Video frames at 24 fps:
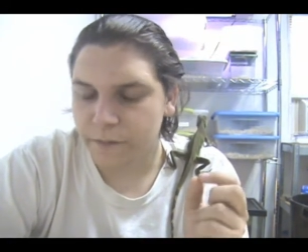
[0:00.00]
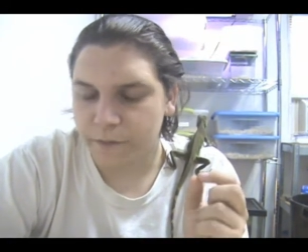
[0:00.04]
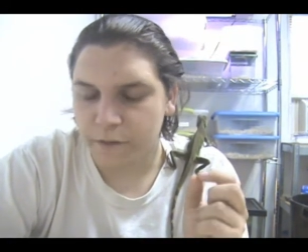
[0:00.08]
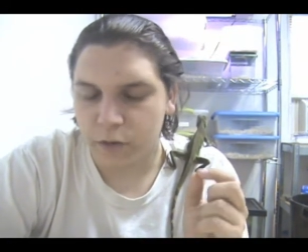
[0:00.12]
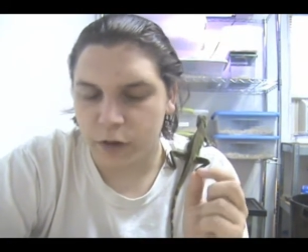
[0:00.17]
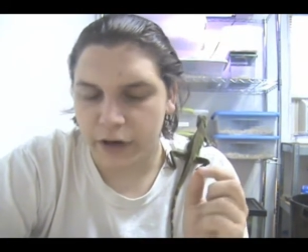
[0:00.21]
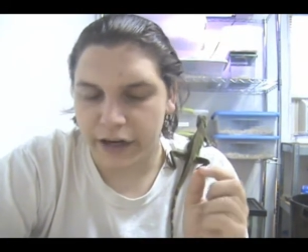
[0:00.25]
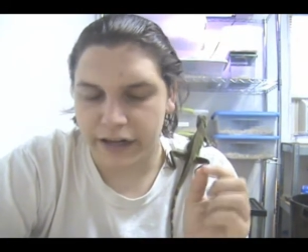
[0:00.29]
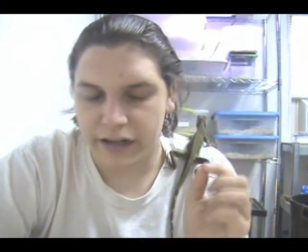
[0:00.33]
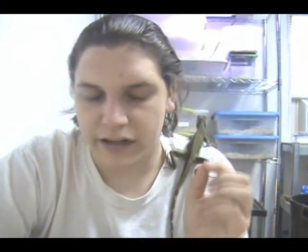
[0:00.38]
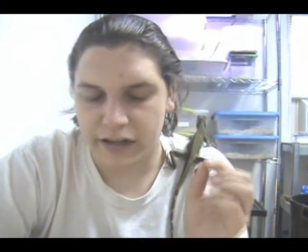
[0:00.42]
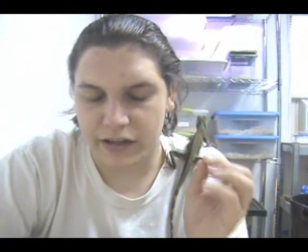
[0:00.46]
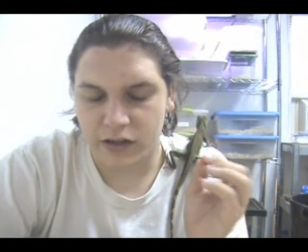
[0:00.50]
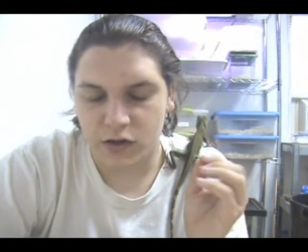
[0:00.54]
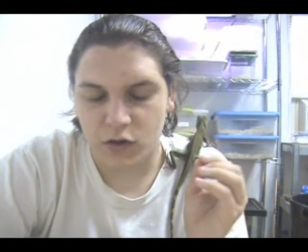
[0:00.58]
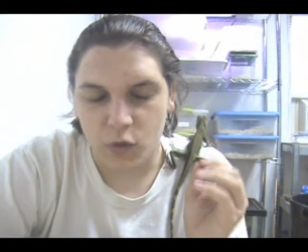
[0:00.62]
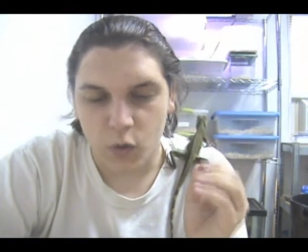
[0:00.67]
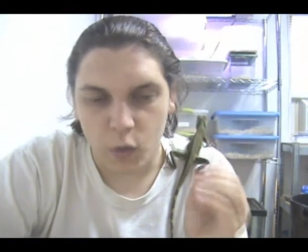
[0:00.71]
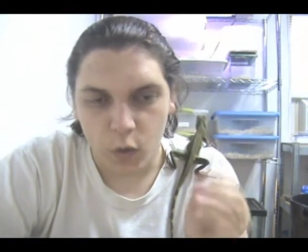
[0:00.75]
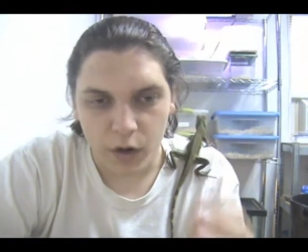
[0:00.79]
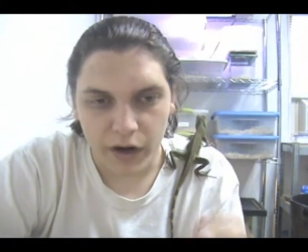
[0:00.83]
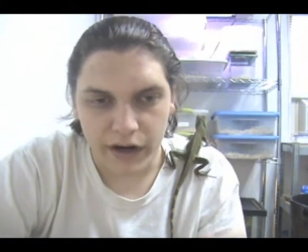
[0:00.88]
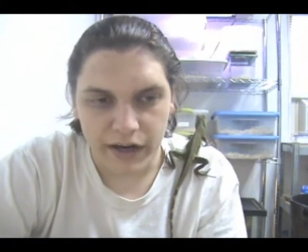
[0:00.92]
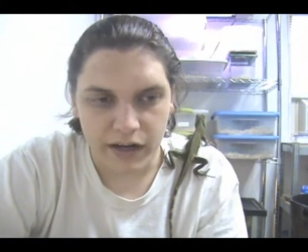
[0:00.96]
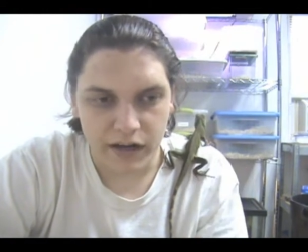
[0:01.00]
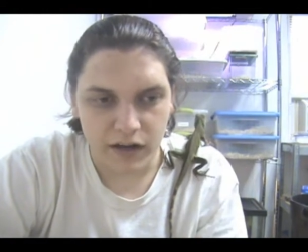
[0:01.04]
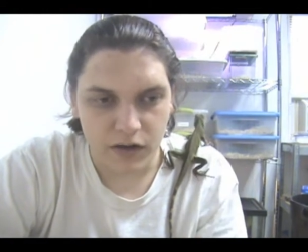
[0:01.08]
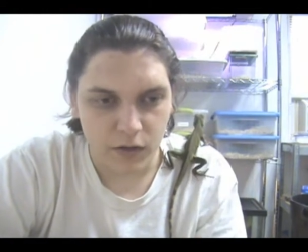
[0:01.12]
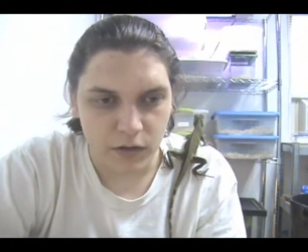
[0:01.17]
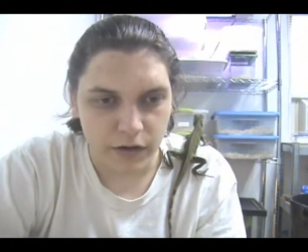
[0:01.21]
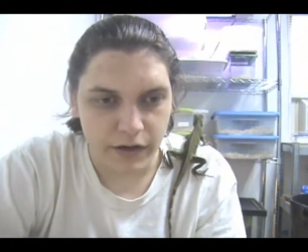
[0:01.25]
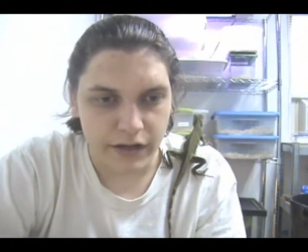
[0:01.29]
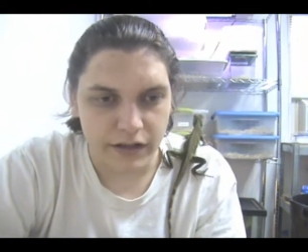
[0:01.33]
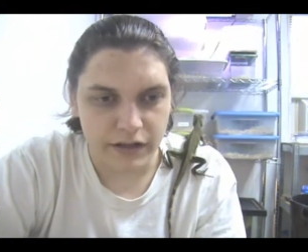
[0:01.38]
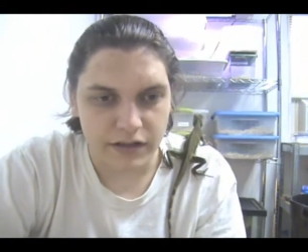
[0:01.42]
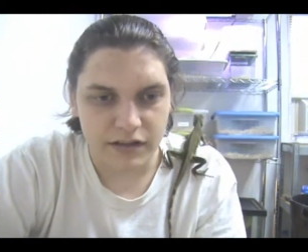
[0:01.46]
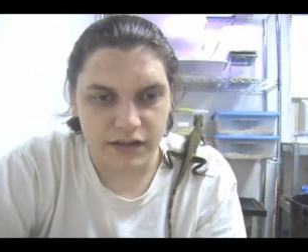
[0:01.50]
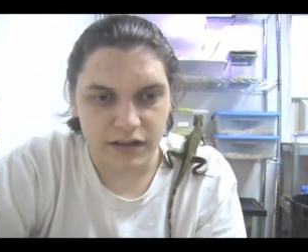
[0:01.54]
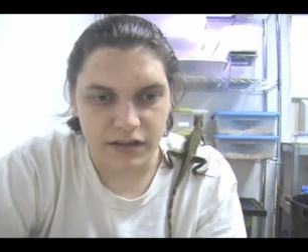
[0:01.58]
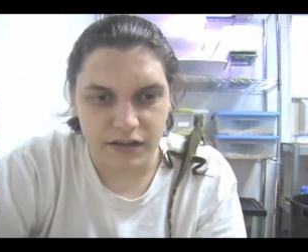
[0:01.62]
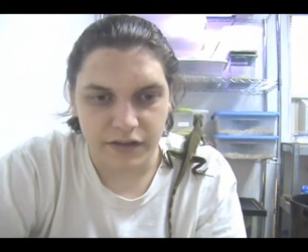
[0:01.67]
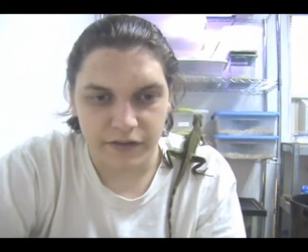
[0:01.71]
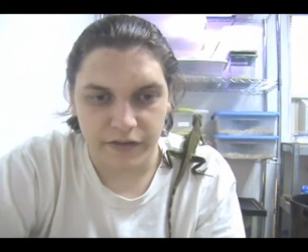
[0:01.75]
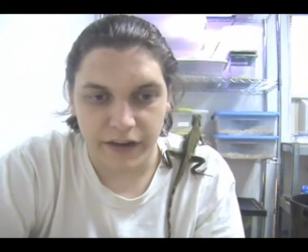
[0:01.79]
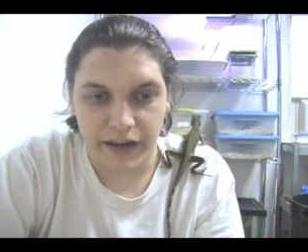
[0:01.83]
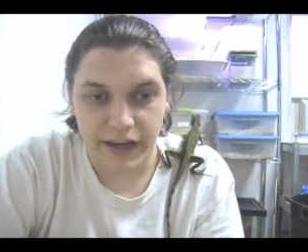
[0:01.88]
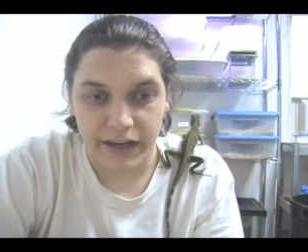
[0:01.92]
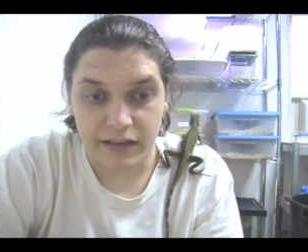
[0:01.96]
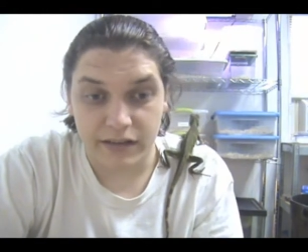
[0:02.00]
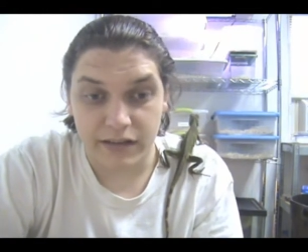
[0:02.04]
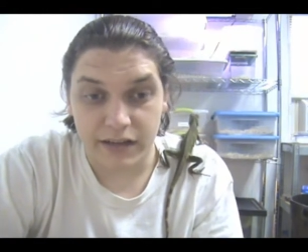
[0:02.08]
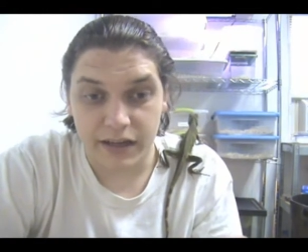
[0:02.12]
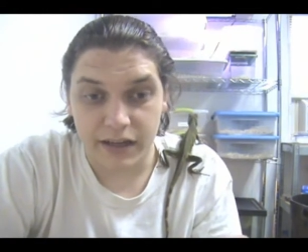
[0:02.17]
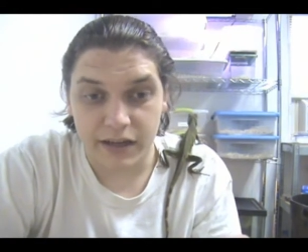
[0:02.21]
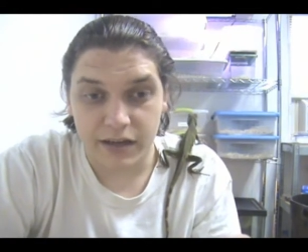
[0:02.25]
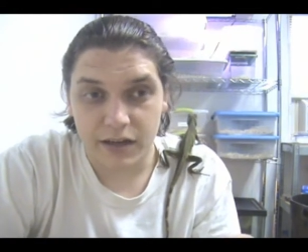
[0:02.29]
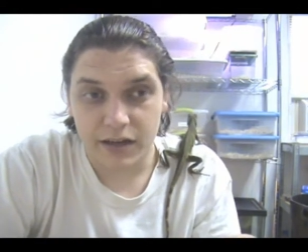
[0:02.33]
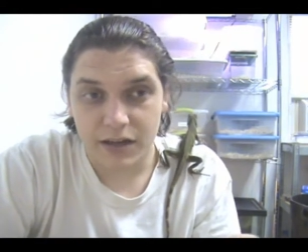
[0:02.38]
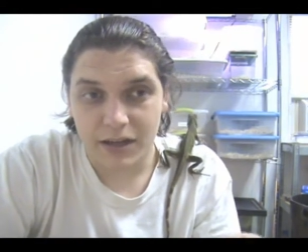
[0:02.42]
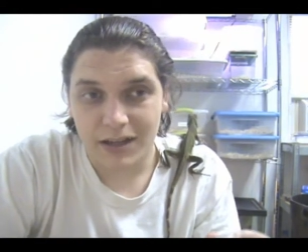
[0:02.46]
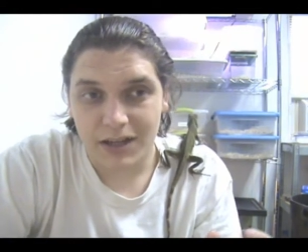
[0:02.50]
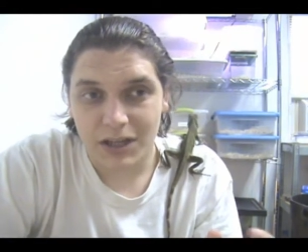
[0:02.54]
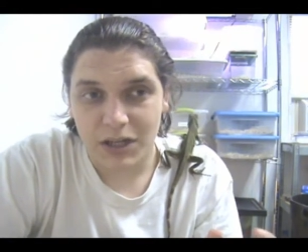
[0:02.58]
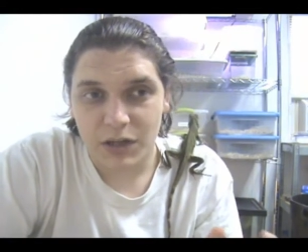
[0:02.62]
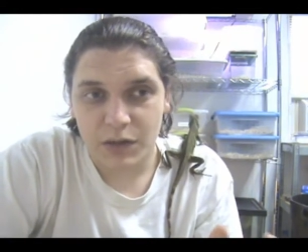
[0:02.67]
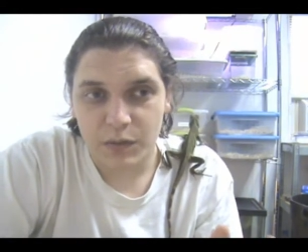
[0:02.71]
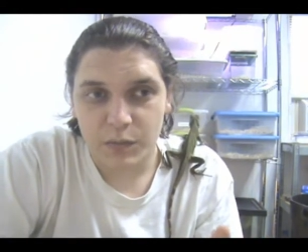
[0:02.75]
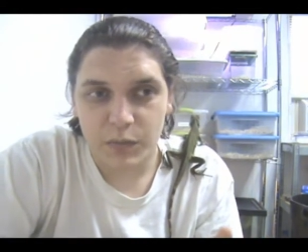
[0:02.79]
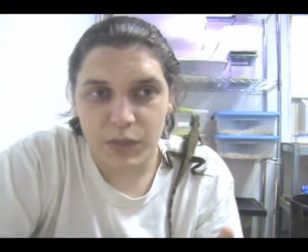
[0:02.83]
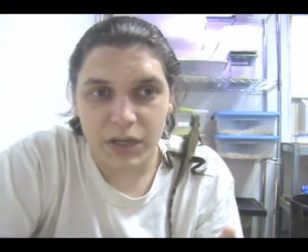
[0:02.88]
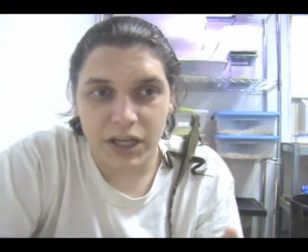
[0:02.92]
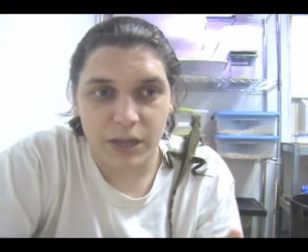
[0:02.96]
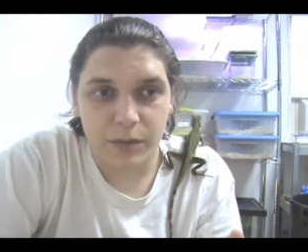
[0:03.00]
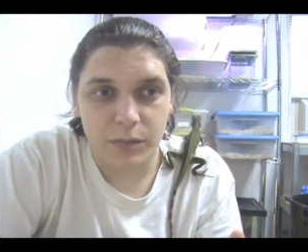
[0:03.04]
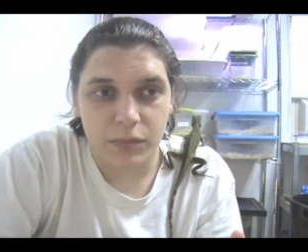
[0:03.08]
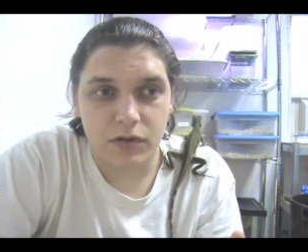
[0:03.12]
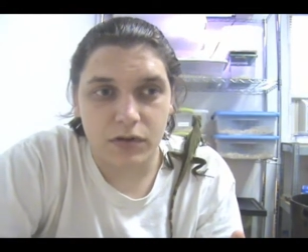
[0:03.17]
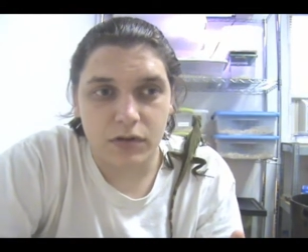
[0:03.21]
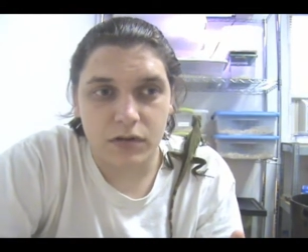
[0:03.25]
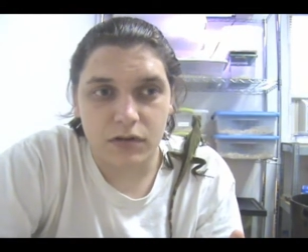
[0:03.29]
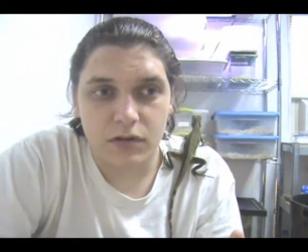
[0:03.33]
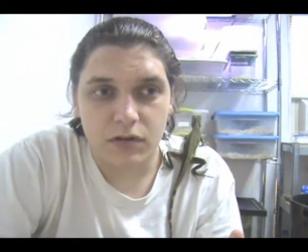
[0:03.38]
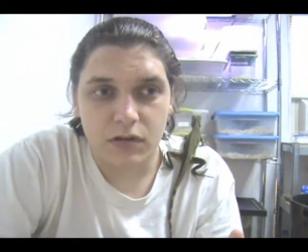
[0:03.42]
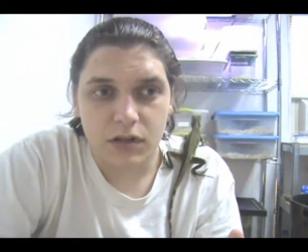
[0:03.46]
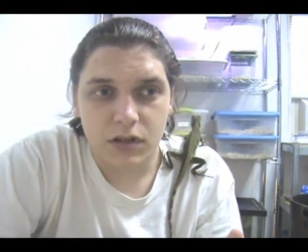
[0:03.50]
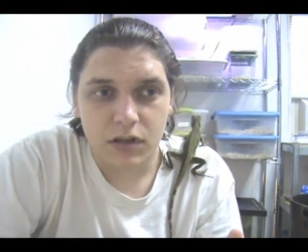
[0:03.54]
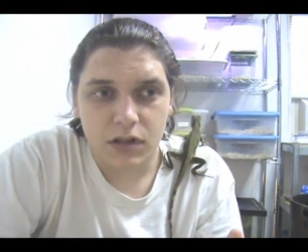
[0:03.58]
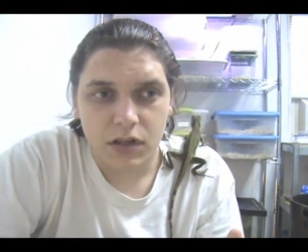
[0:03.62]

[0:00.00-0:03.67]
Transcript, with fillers: frankly quite annoyed to the fact that people